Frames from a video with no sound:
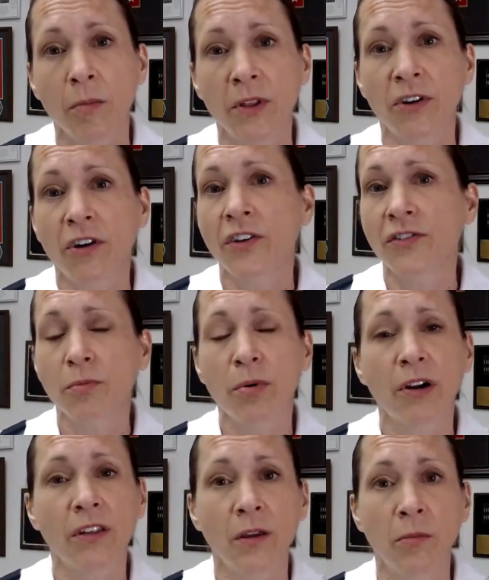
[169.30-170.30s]
but they're also
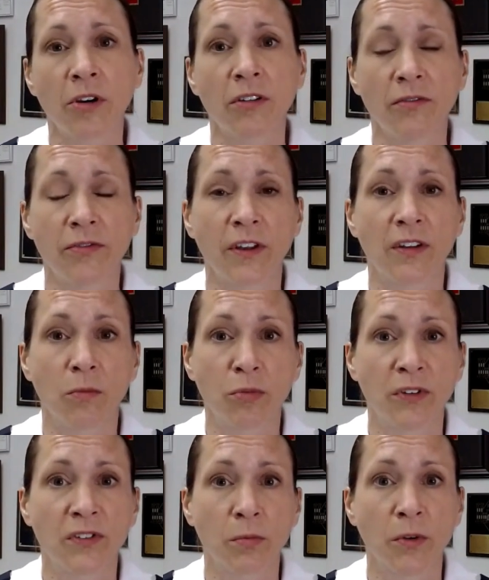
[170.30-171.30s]
part of the American founding
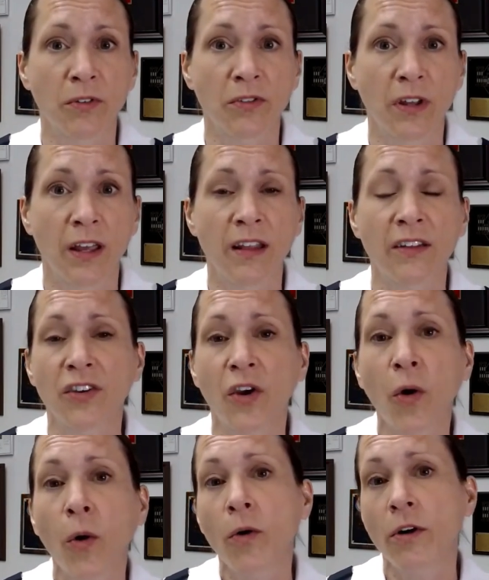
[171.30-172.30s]
principles. And that's a
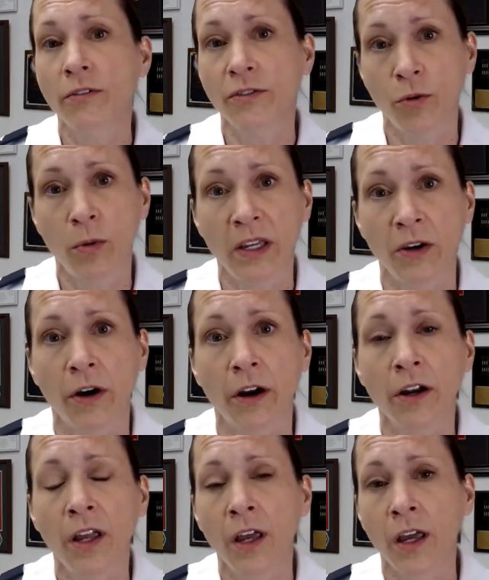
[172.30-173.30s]
core of who we
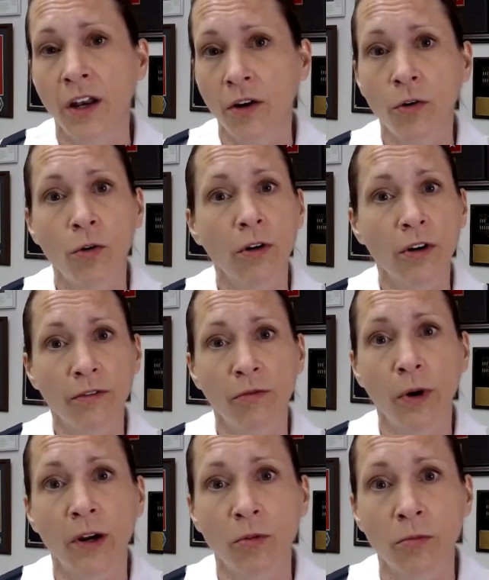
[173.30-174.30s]
are and a core
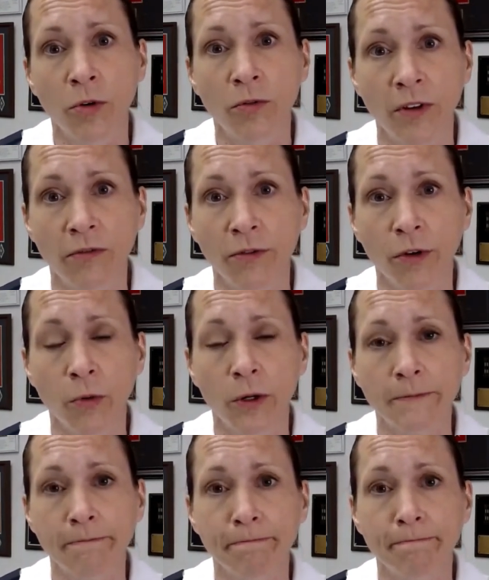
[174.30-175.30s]
of where we're moving
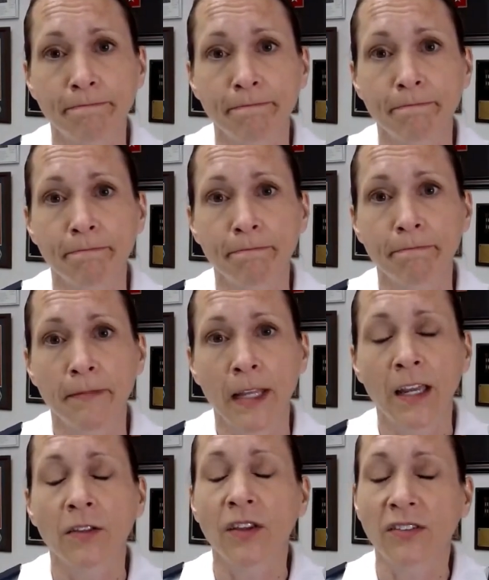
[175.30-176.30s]
forward.
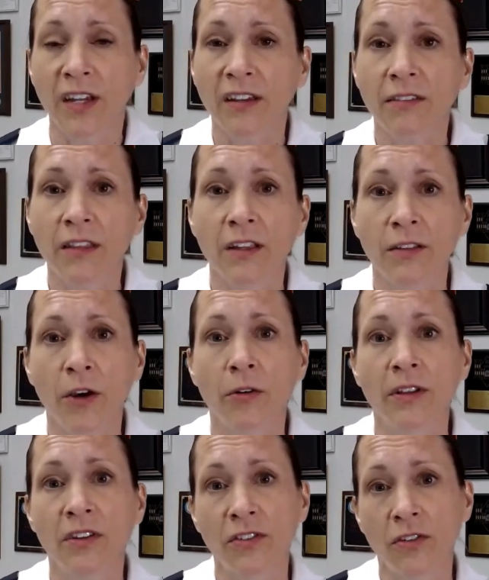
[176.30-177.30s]
The second thing though,
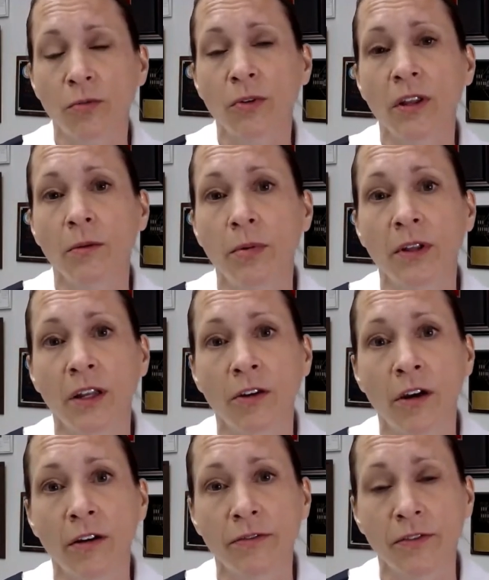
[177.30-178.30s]
and this is really building
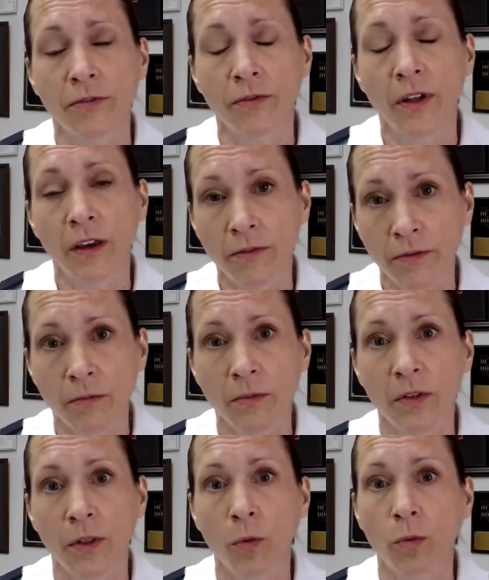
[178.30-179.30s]
off of, of
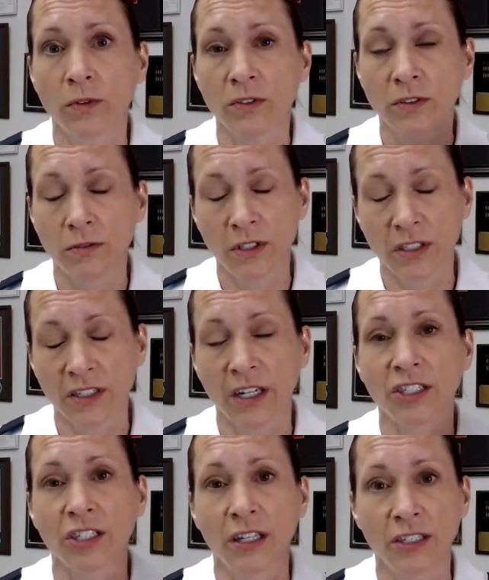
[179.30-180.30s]
the
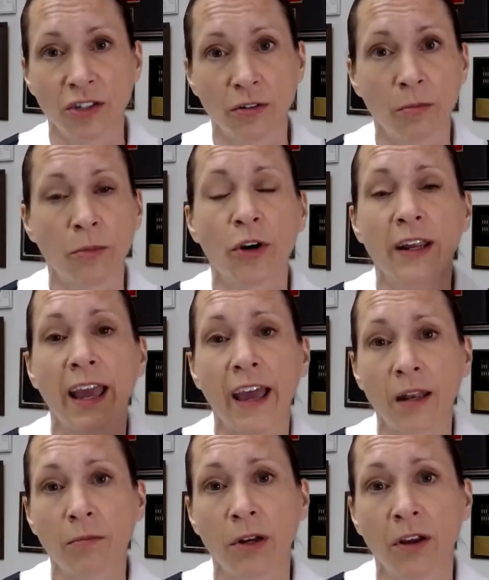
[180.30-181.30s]
discussion that General Murray had,